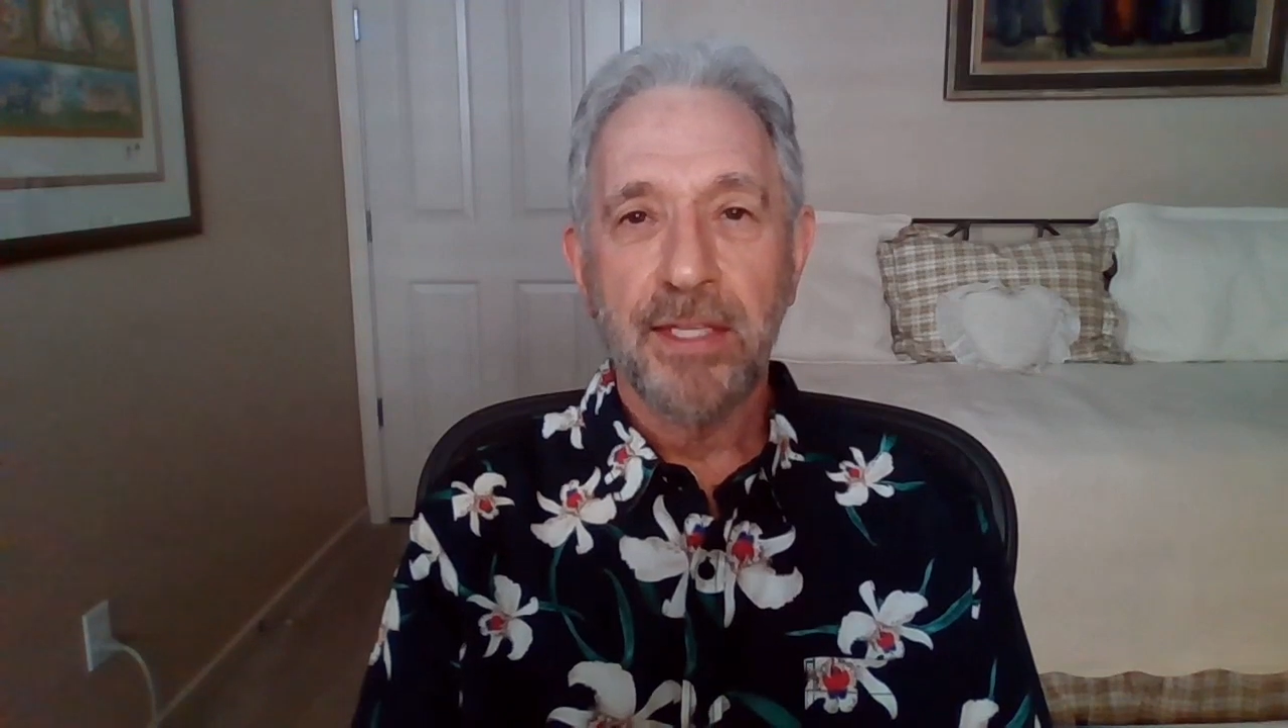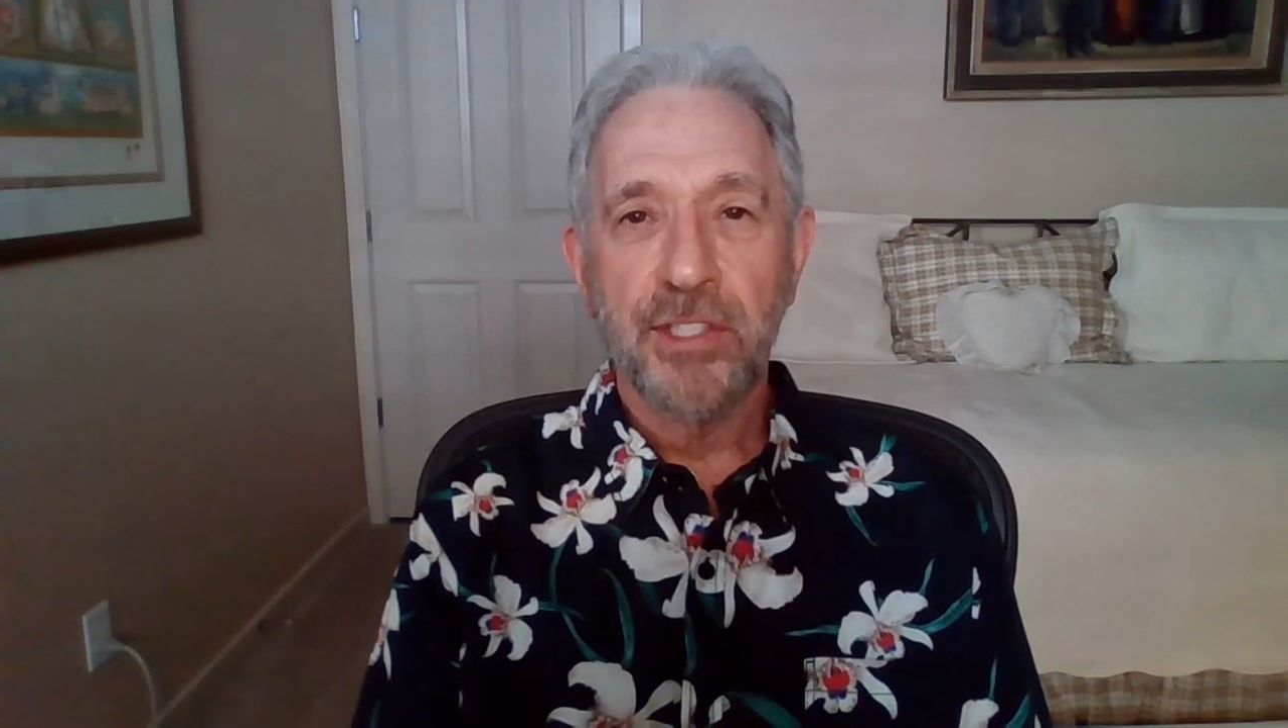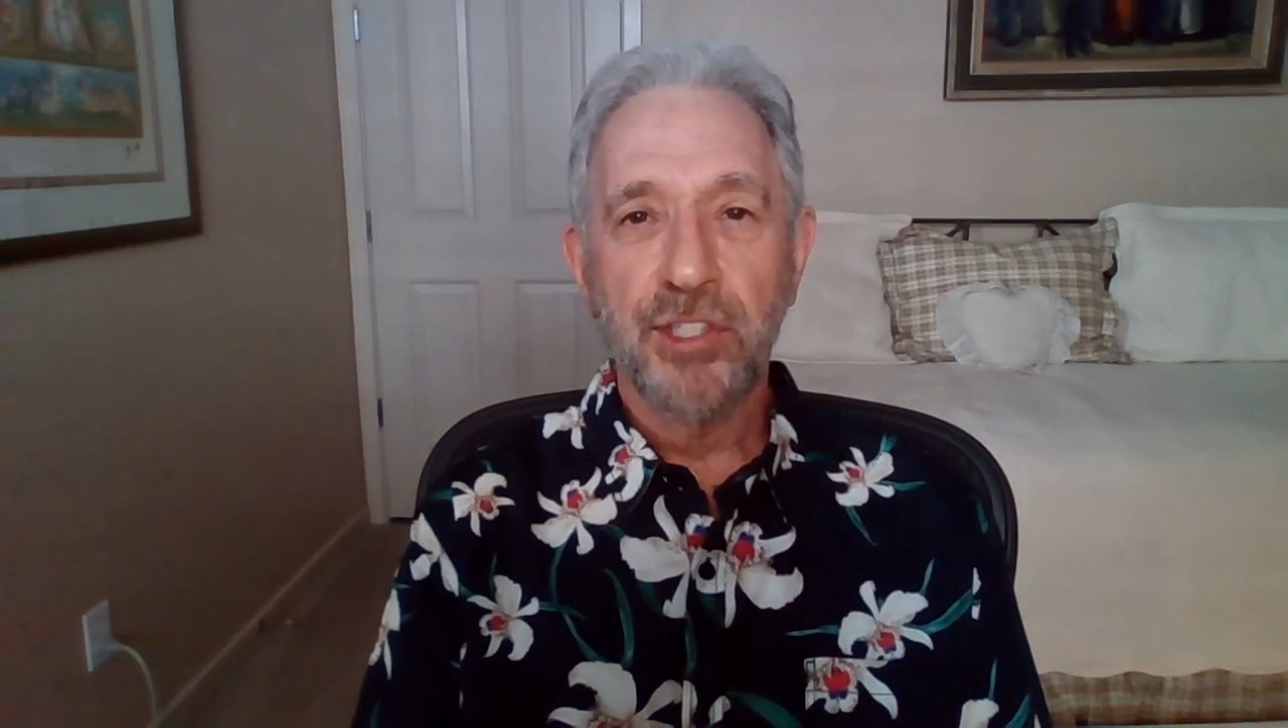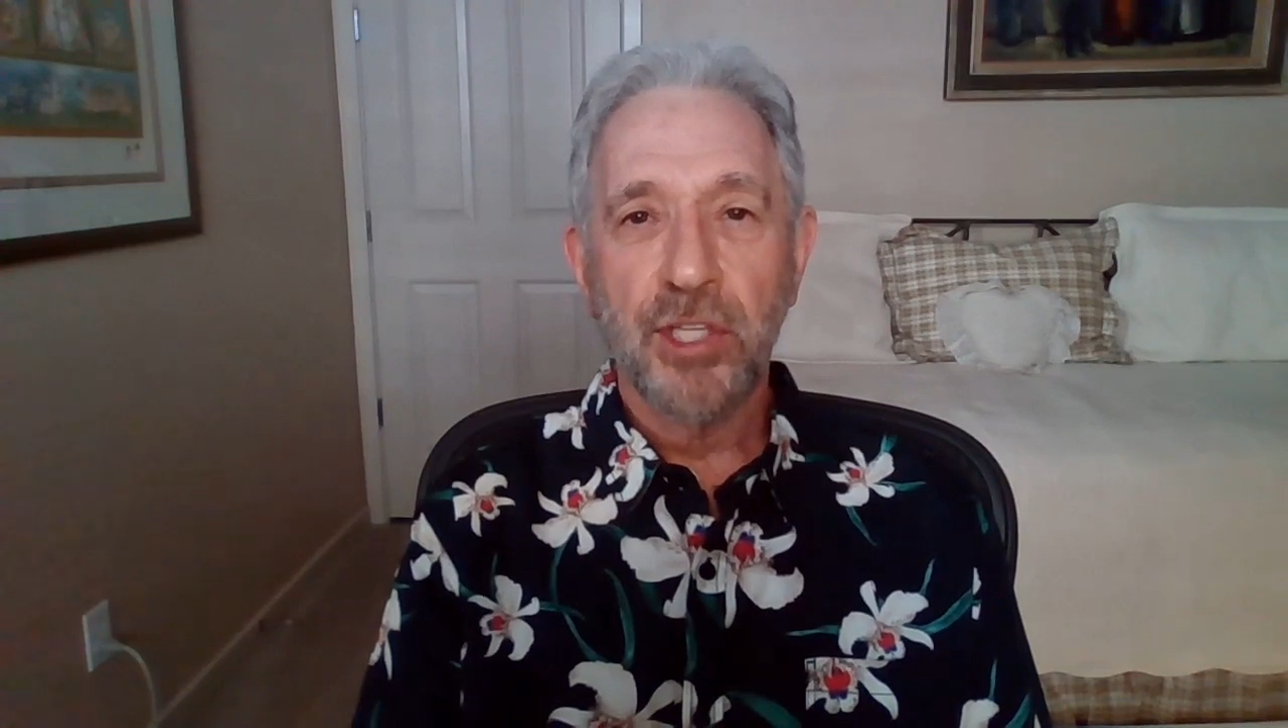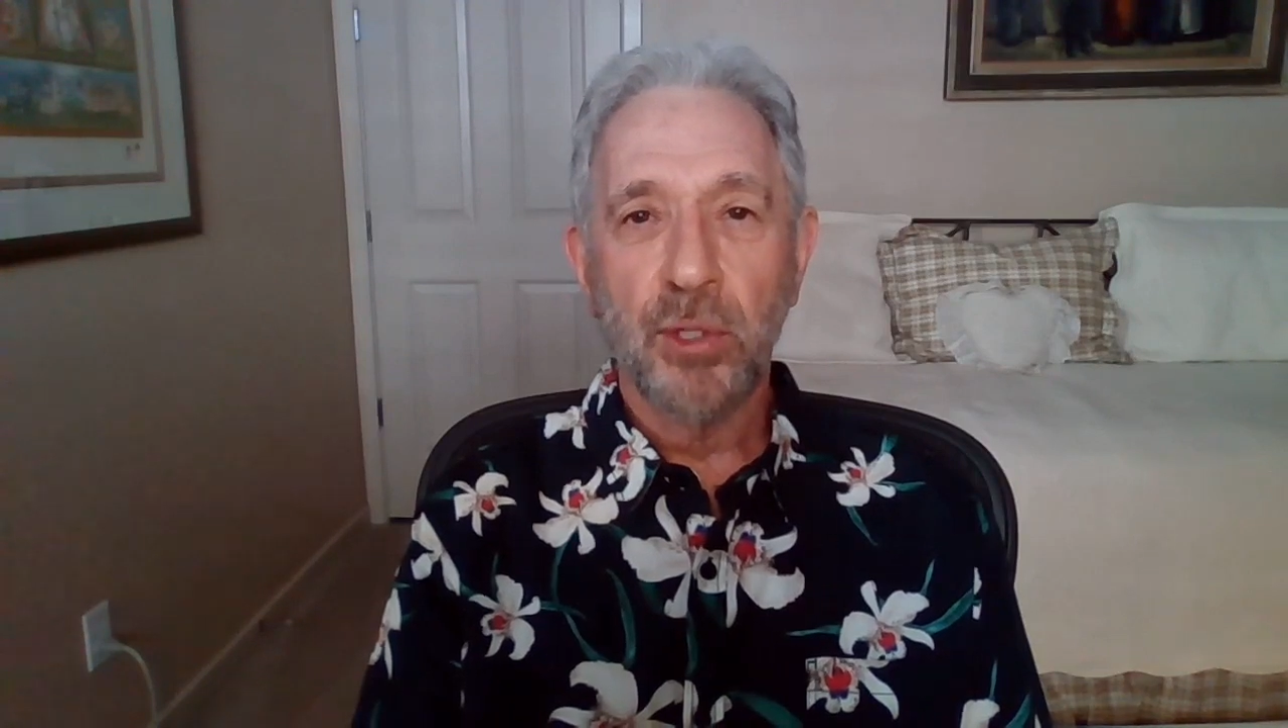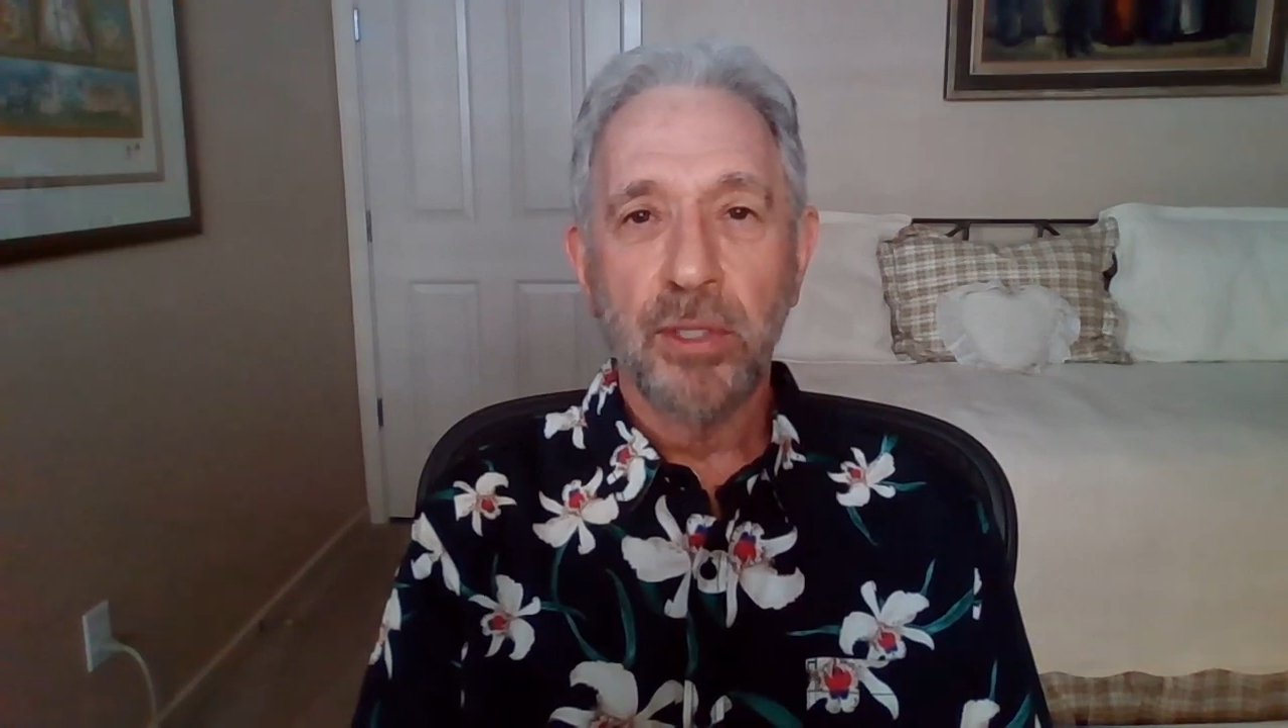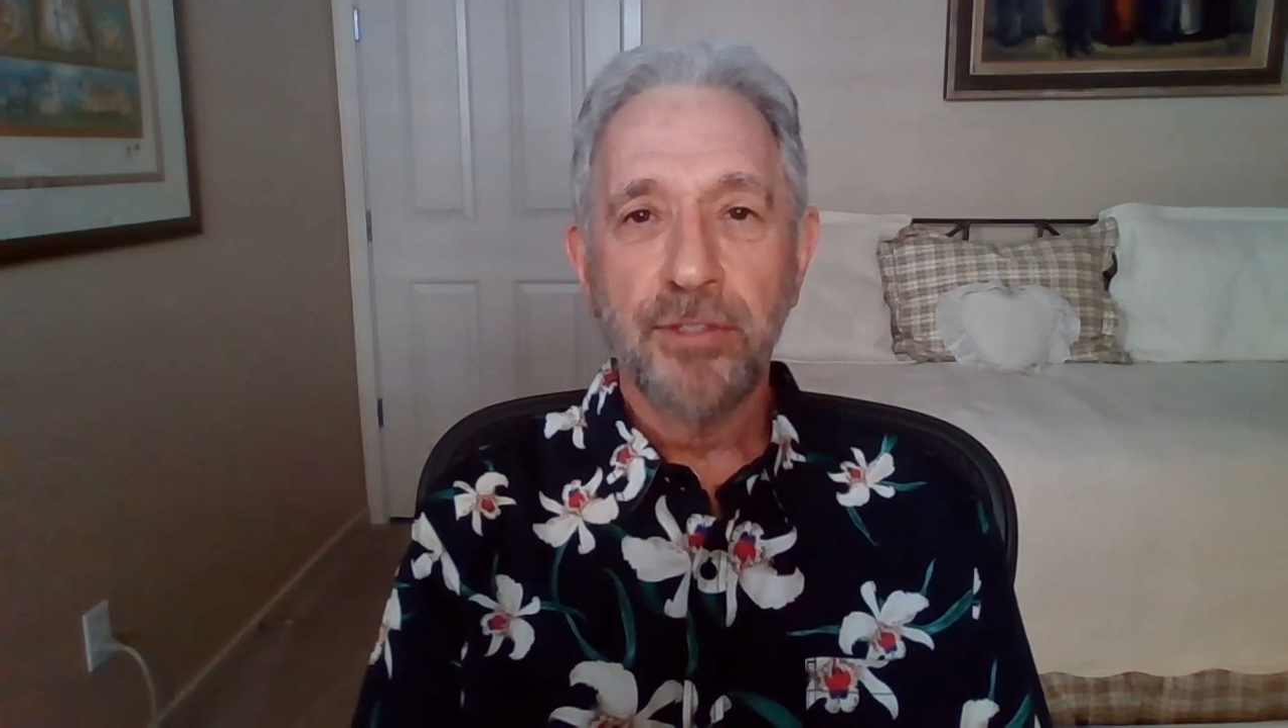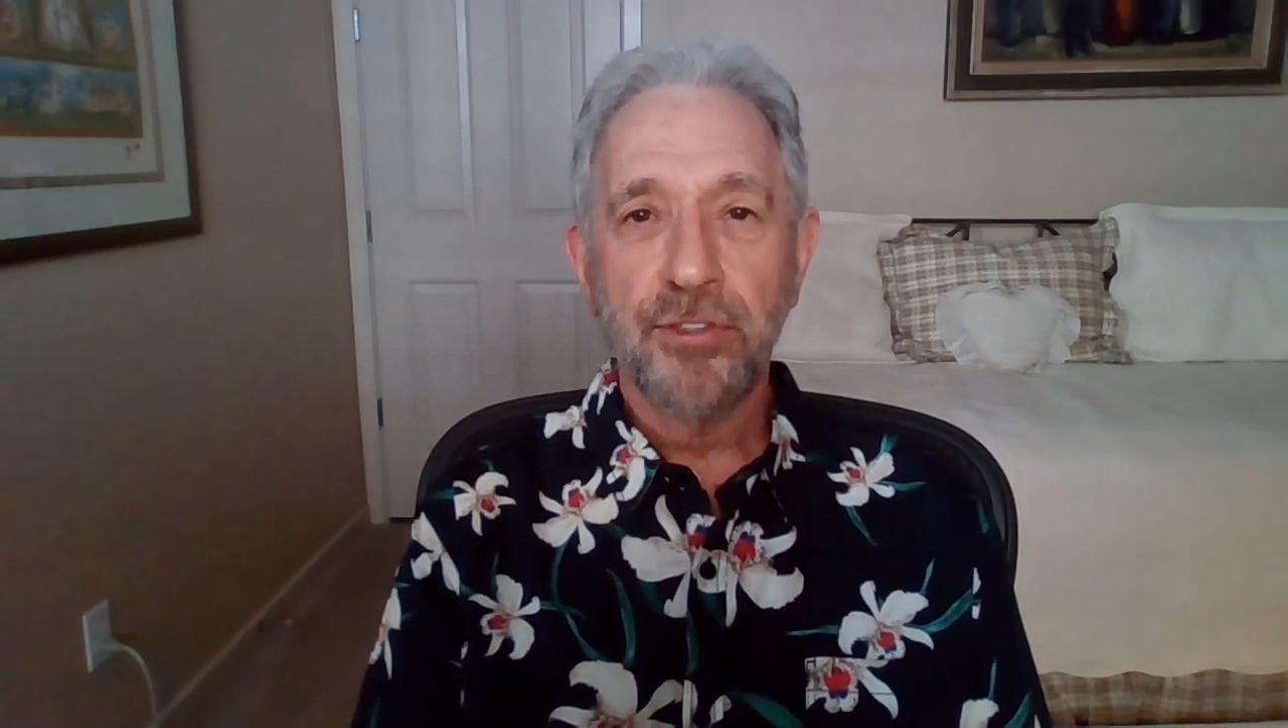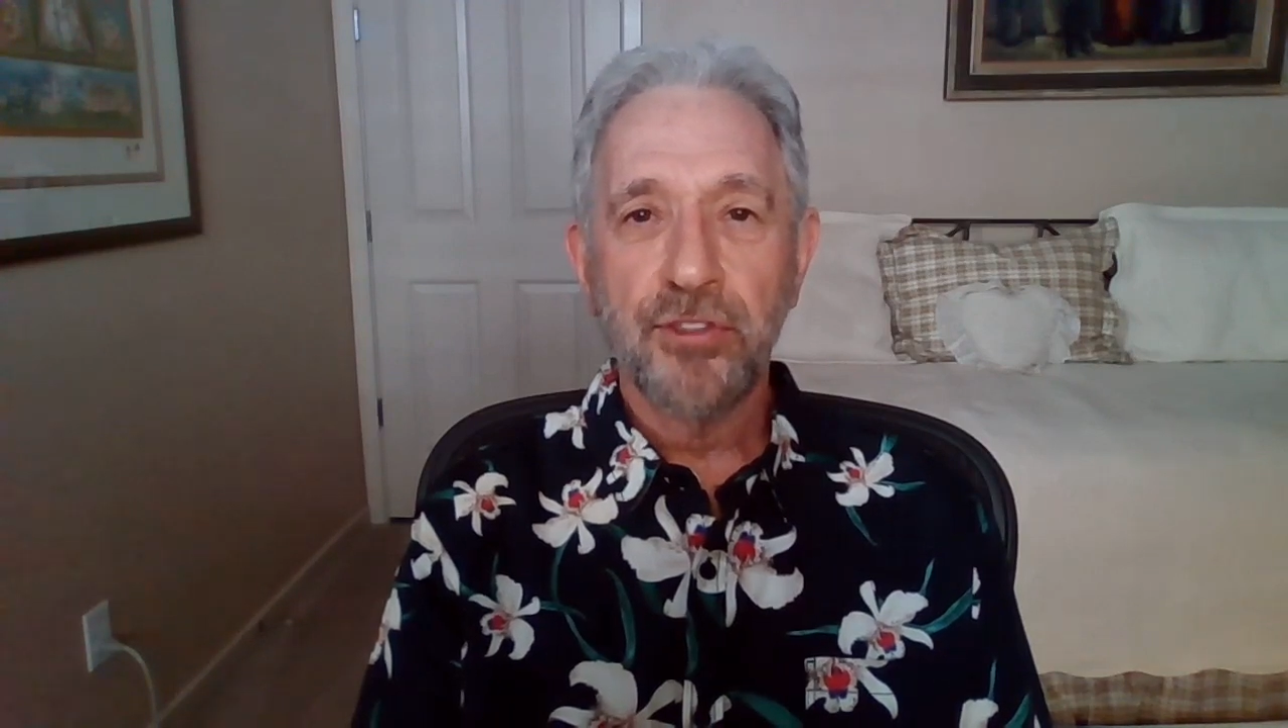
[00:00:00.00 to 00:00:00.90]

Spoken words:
So let's